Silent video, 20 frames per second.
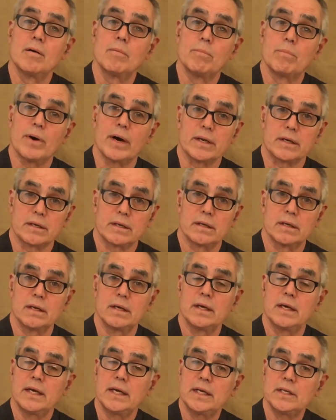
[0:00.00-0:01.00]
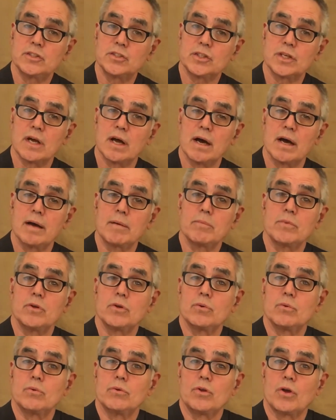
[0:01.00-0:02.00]
But each time
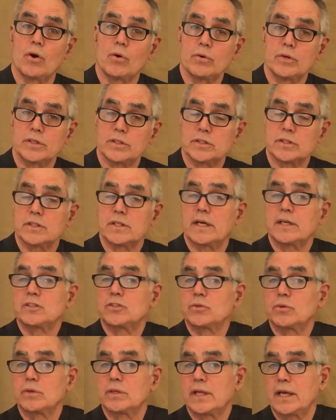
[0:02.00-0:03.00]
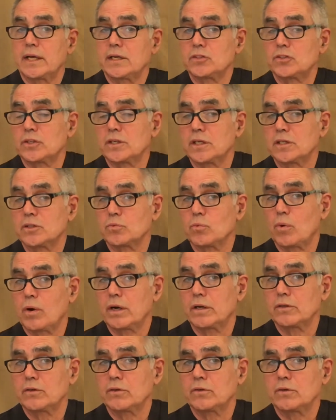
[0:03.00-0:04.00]
you notice that your attention has
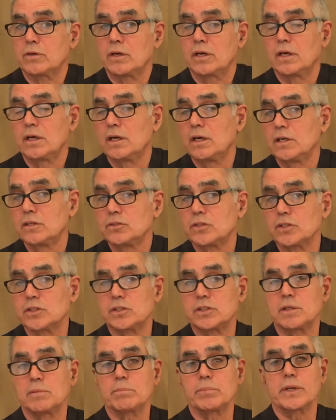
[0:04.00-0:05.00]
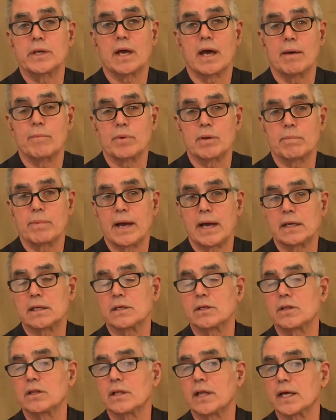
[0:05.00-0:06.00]
wandered, just simply coming back
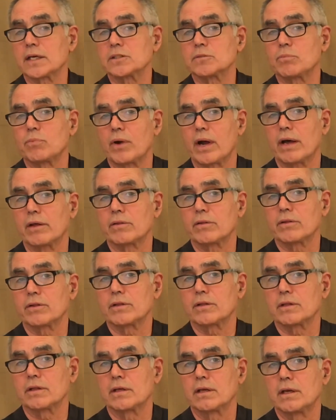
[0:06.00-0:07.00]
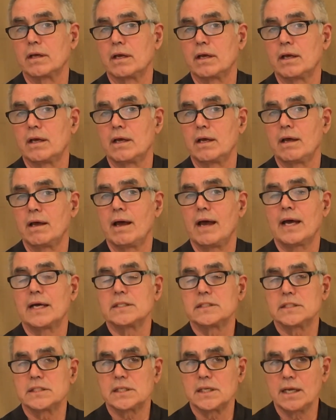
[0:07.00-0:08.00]
to the next breath
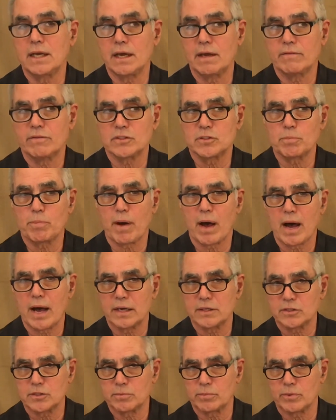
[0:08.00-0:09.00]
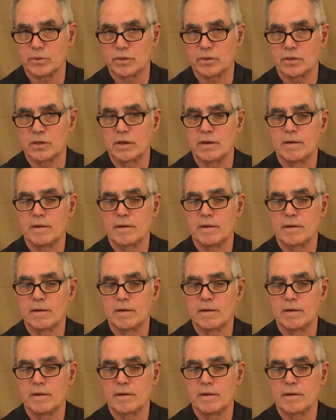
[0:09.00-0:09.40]
and seeing if it's possible